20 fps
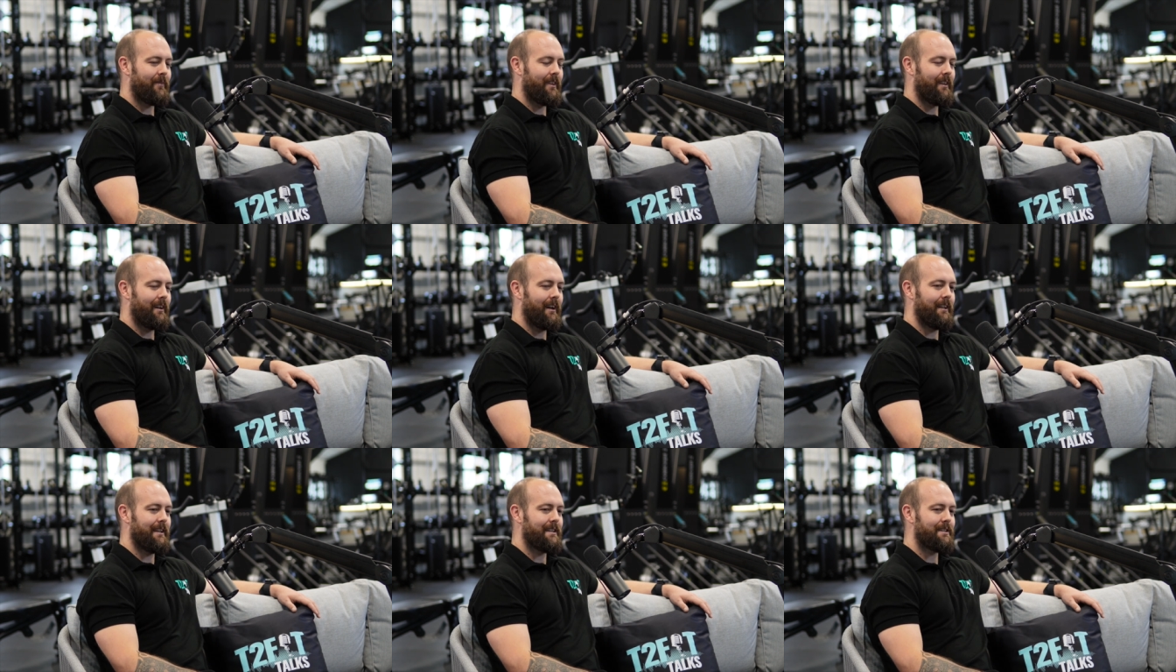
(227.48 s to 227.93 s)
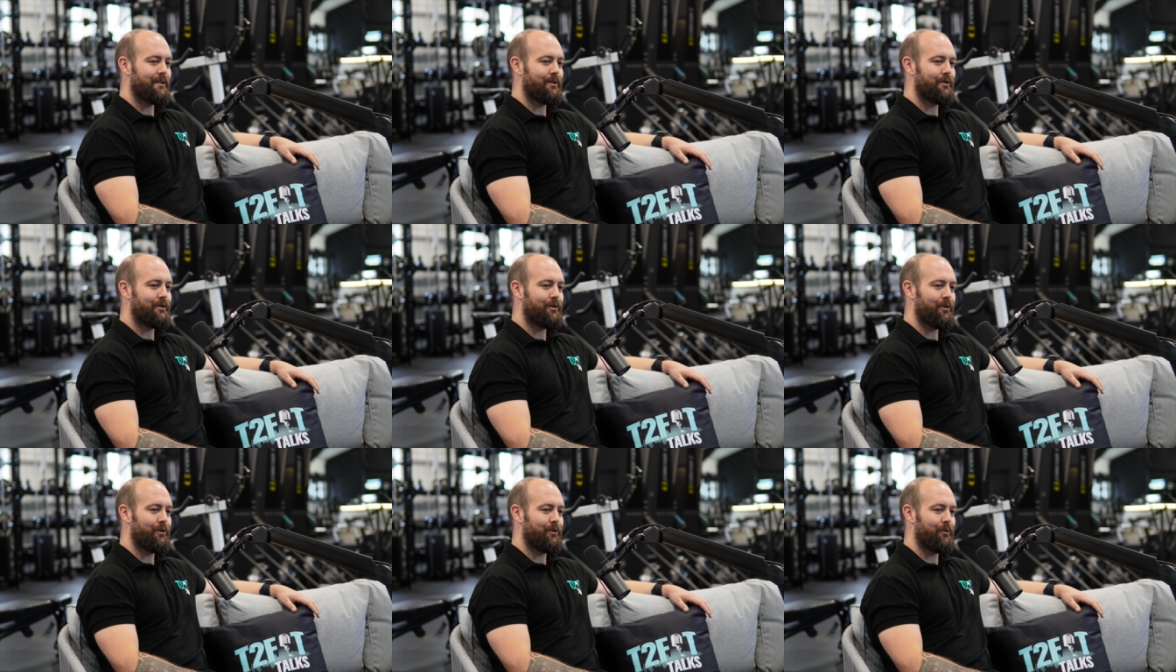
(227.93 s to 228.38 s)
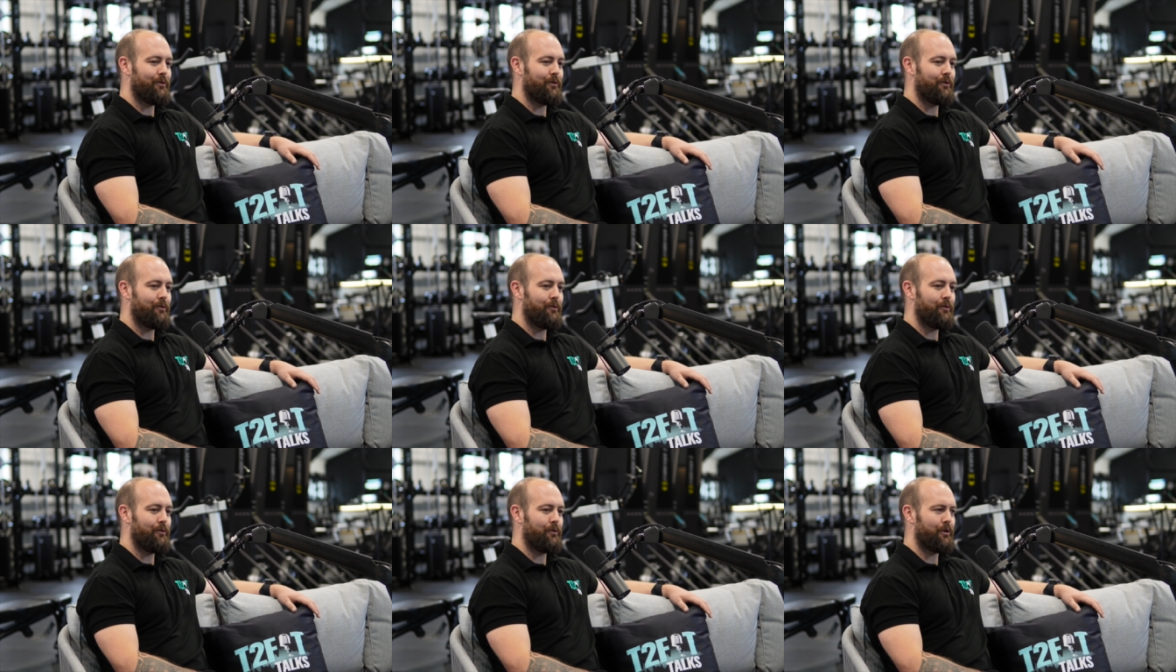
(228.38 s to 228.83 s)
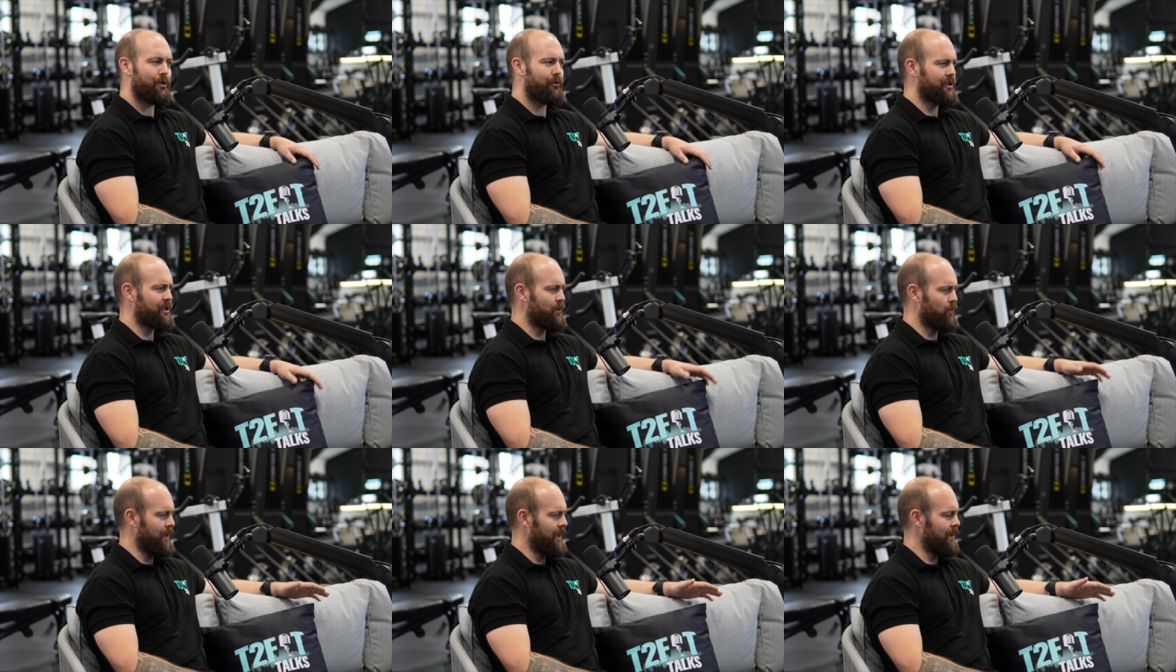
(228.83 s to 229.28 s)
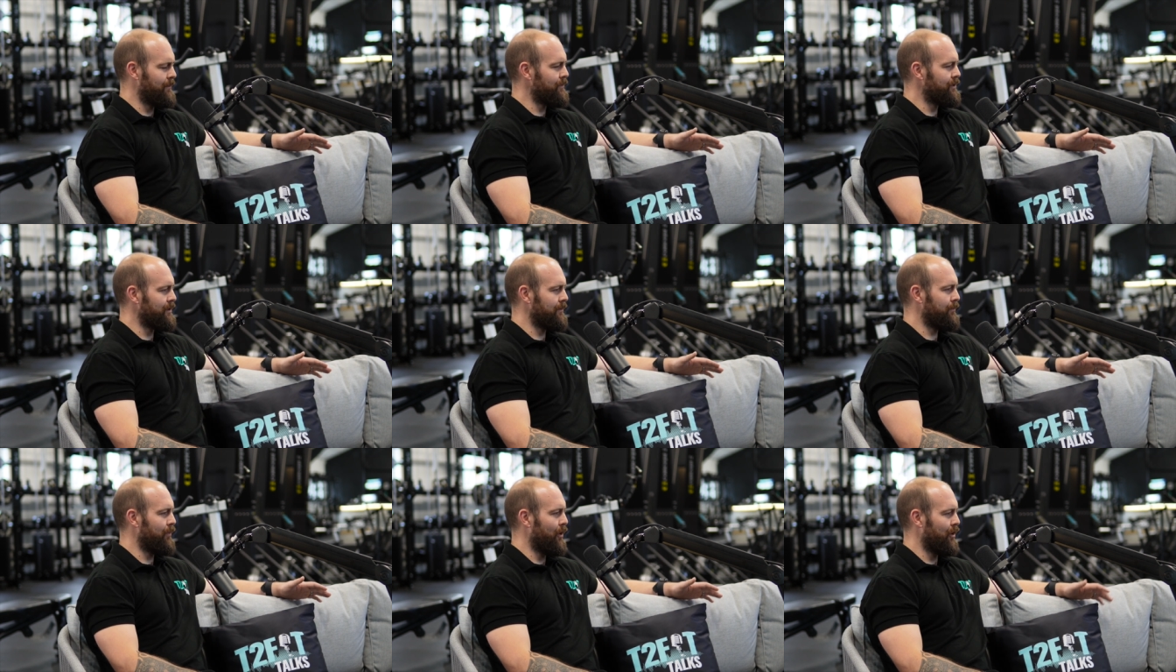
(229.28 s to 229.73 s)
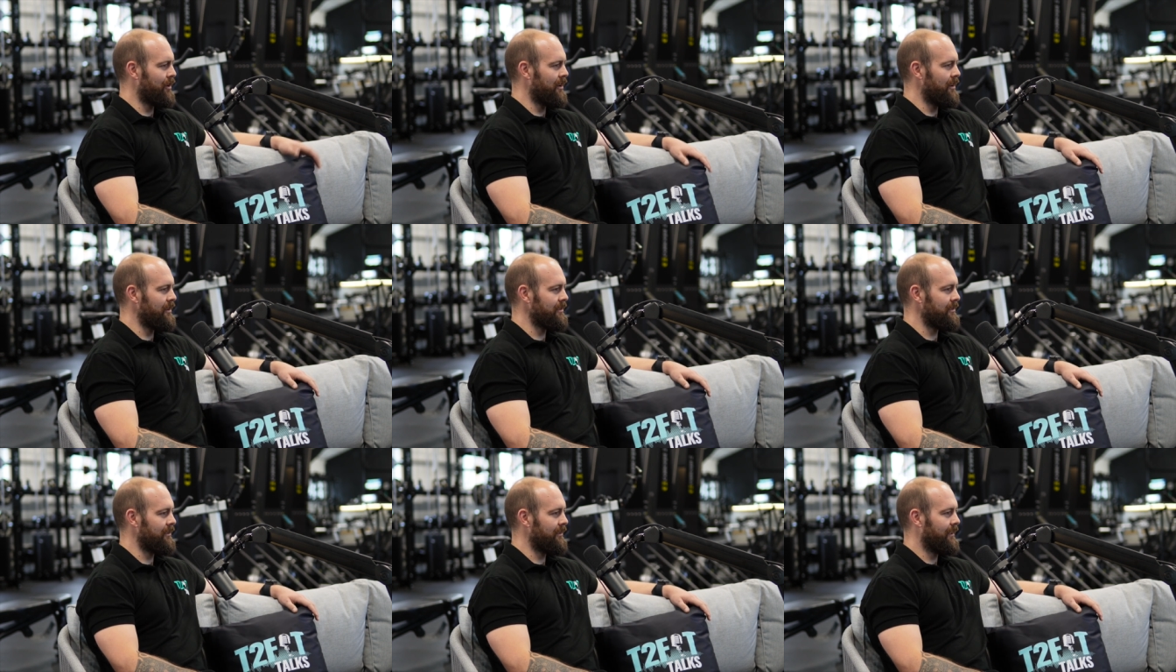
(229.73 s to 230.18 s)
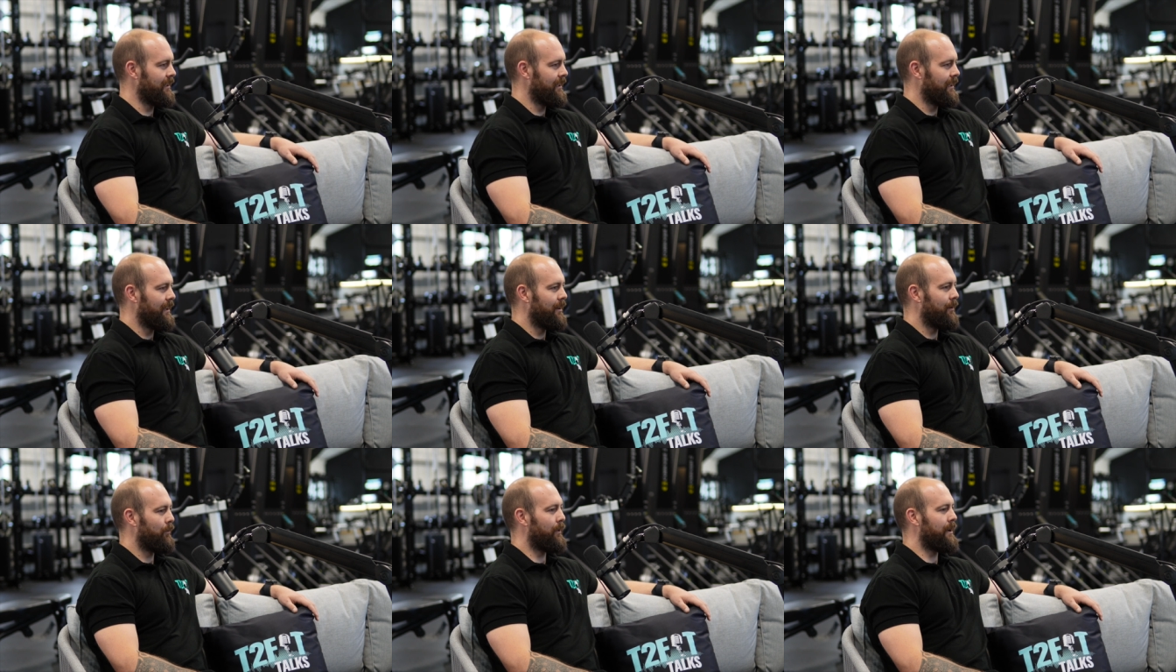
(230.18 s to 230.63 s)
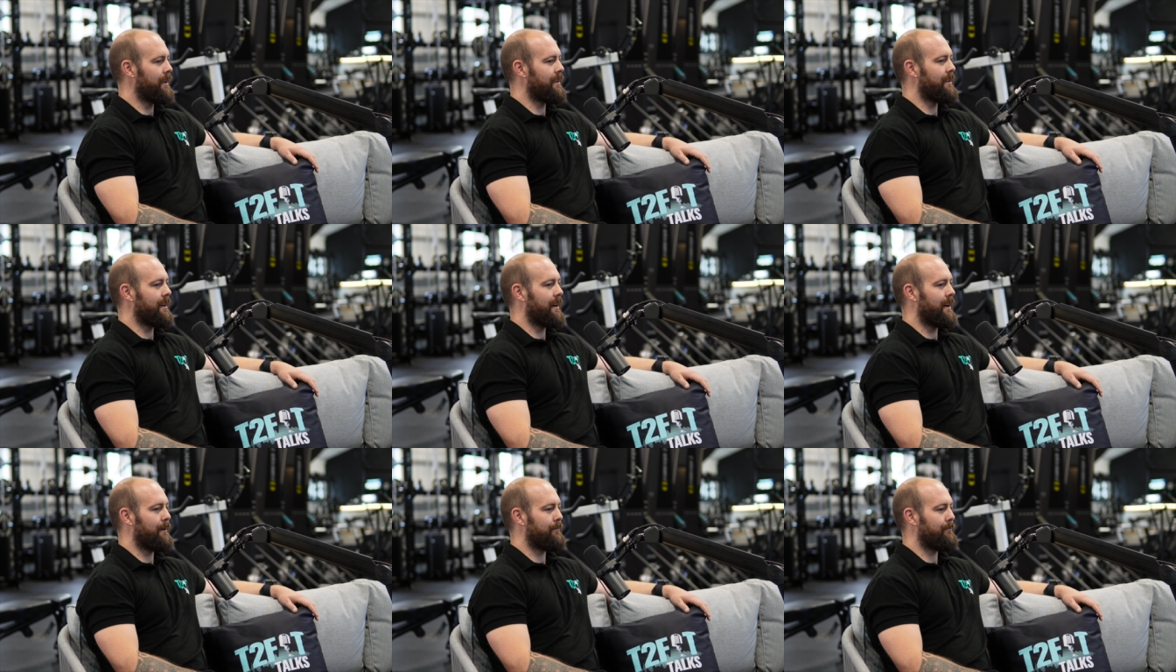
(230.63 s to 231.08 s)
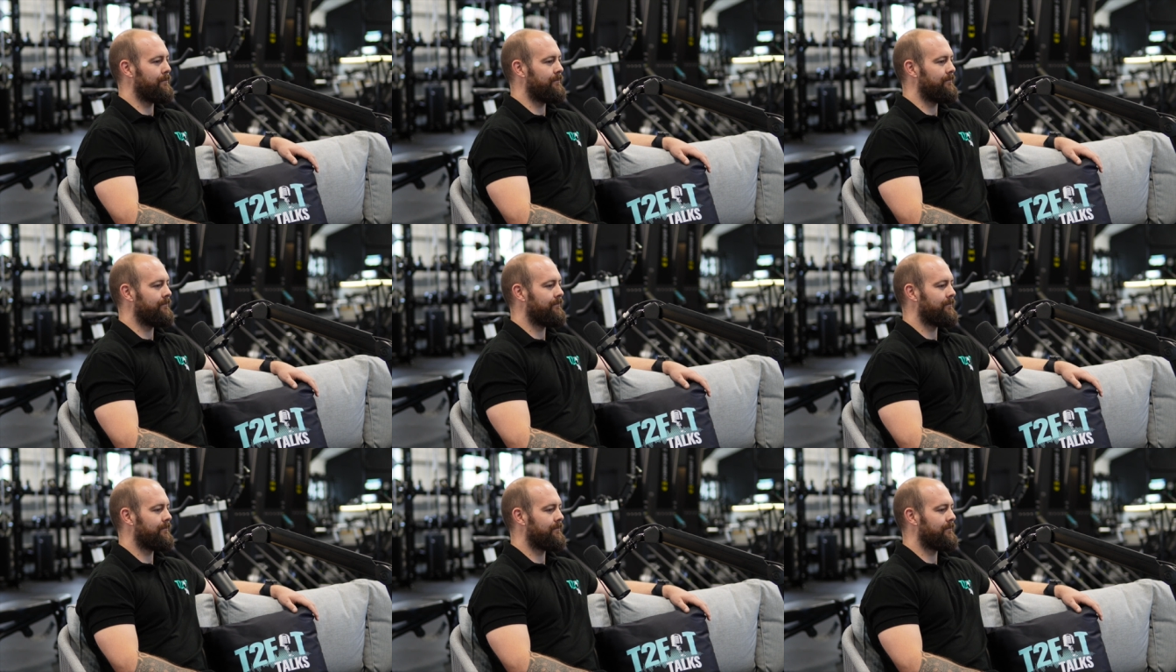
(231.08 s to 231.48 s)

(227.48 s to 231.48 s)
I listened to Chris Williamson podcast with Alex